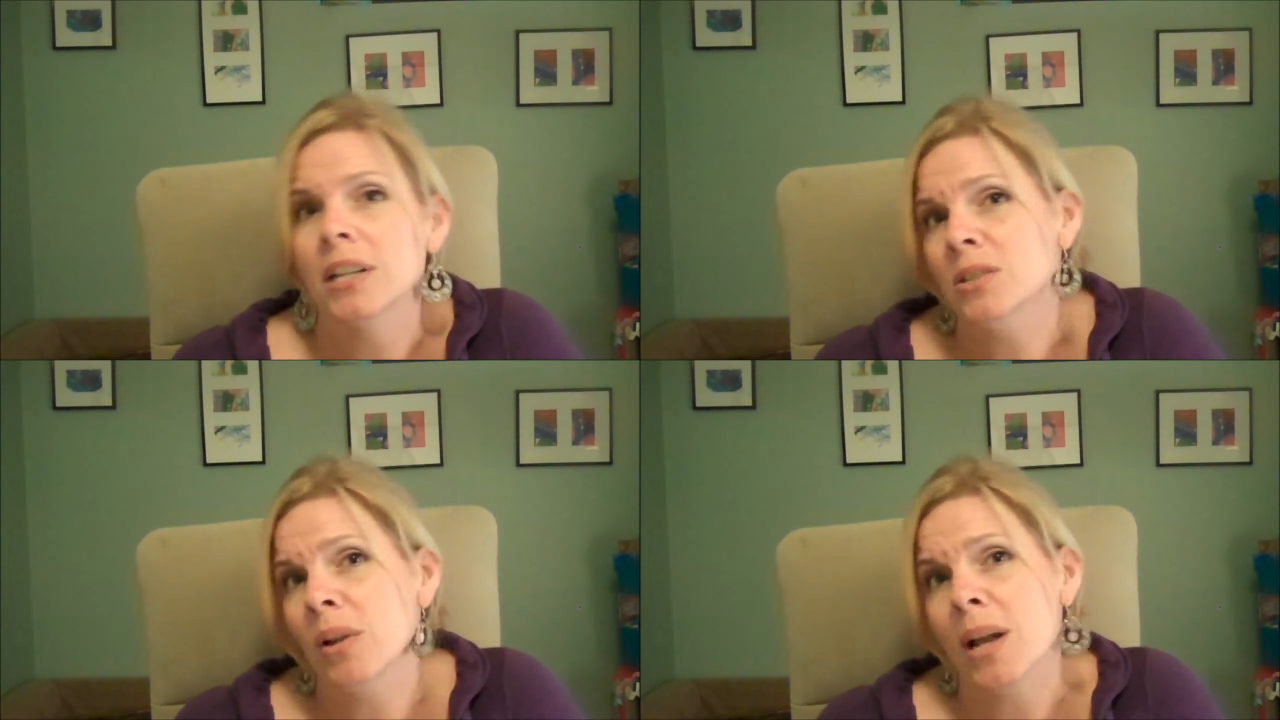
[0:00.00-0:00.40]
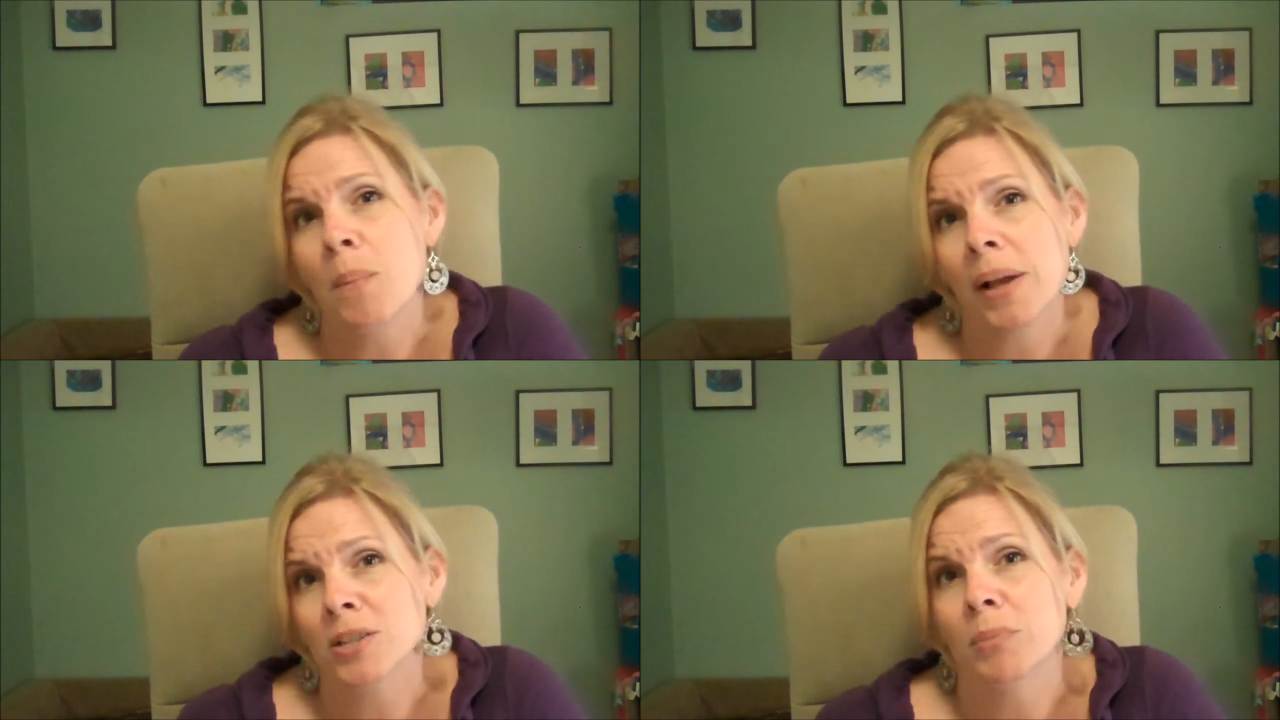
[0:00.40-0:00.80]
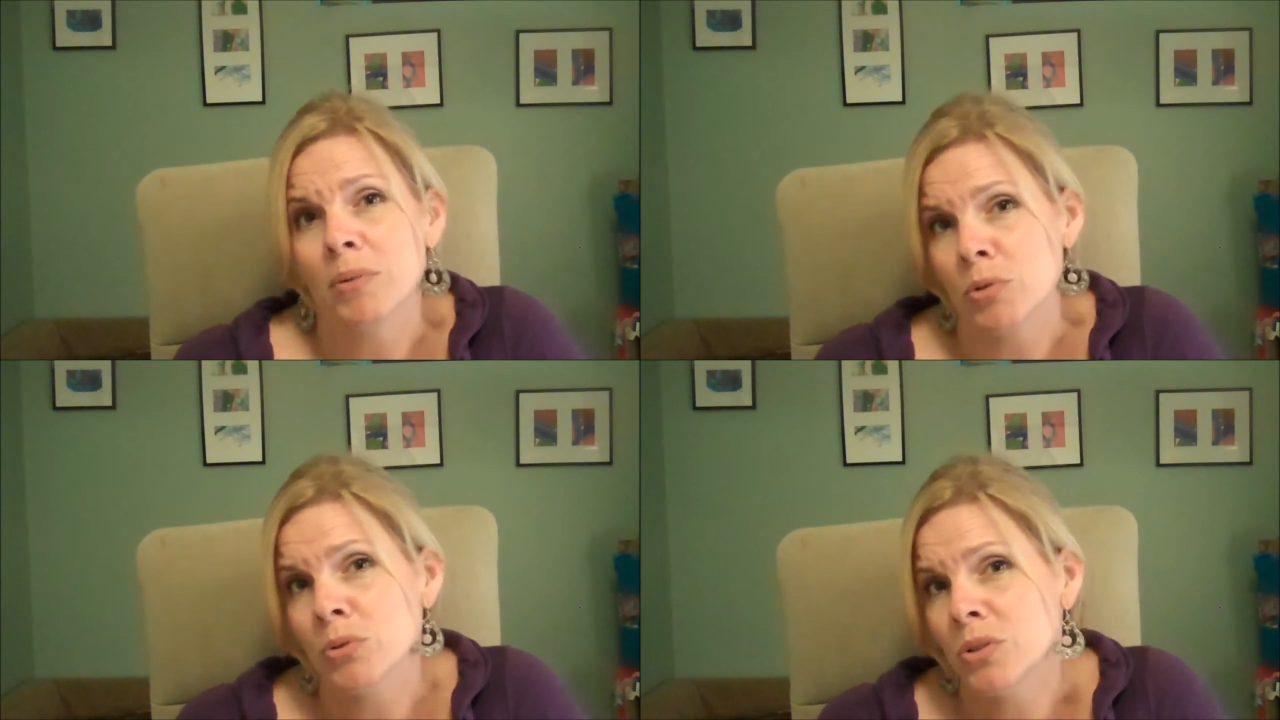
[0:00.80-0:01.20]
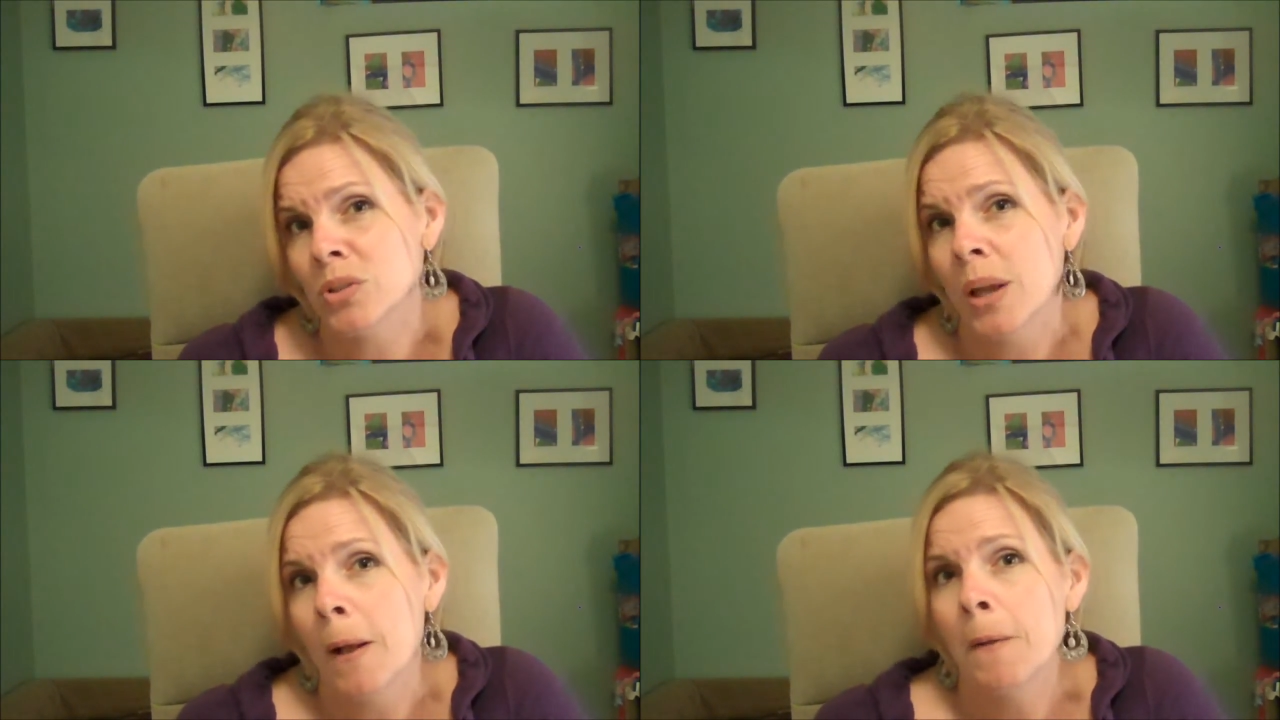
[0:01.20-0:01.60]
So I got back to my
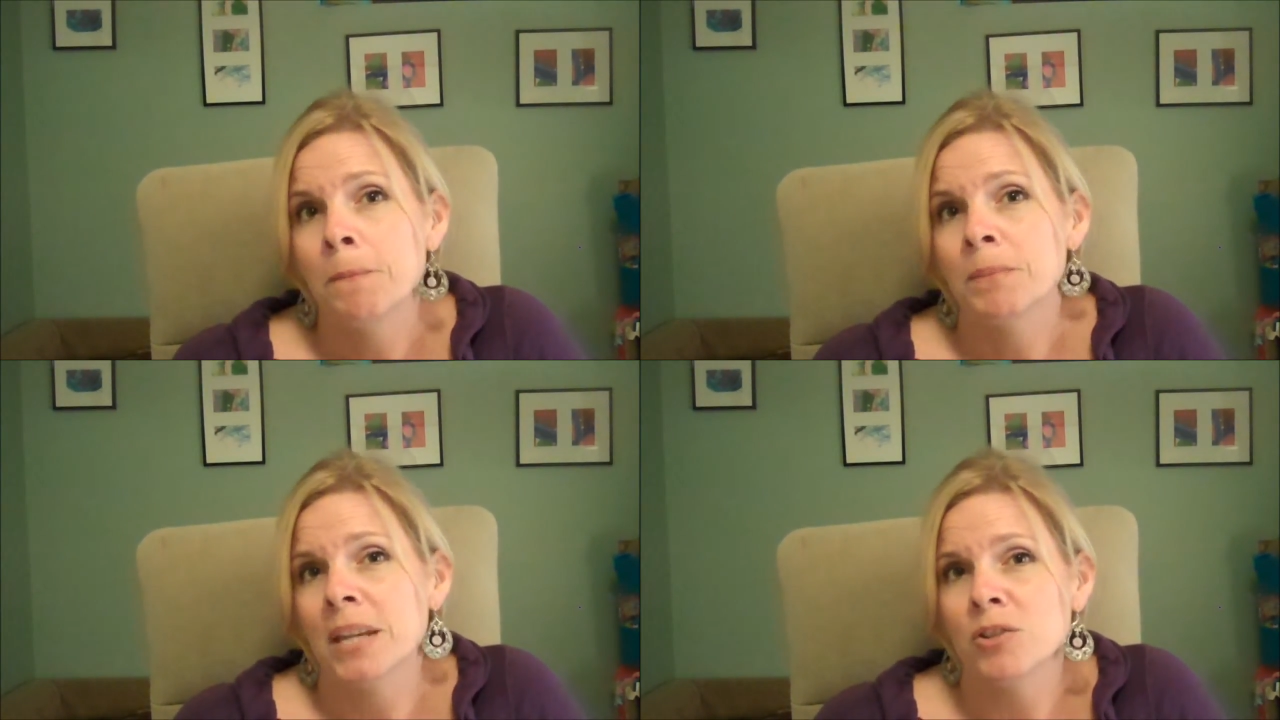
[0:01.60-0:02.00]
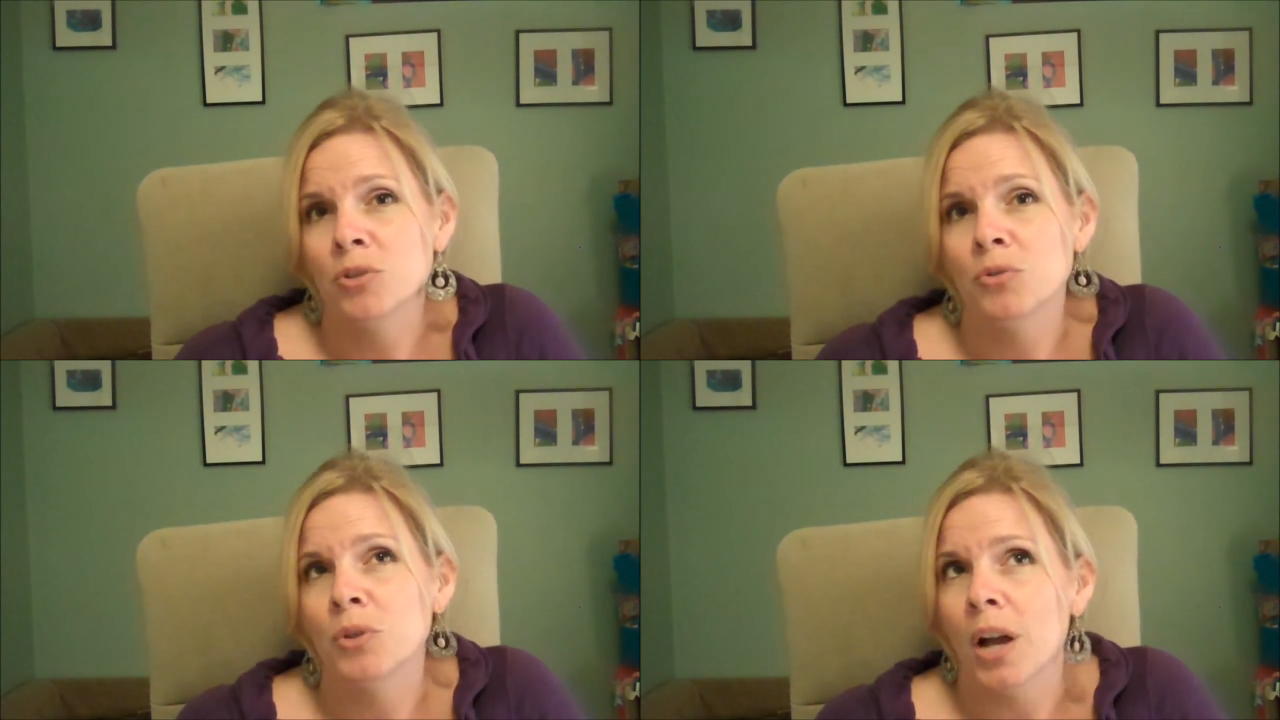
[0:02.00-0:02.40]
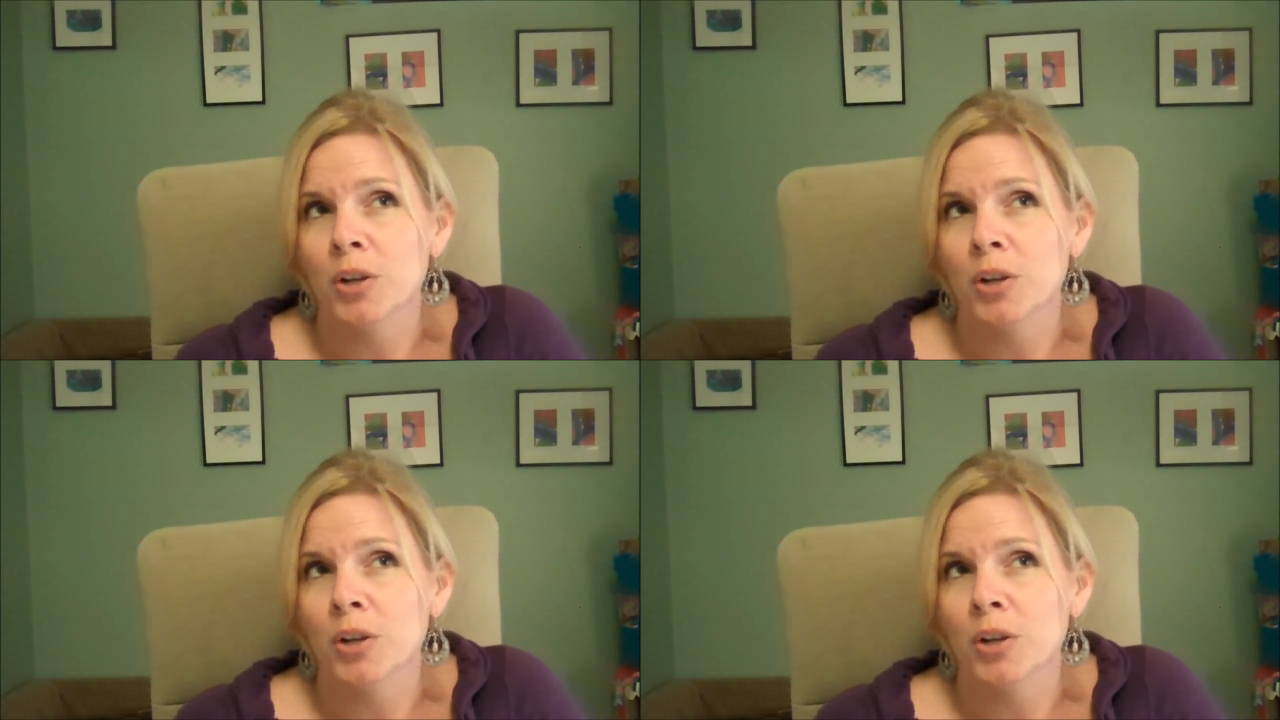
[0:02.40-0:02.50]
roots into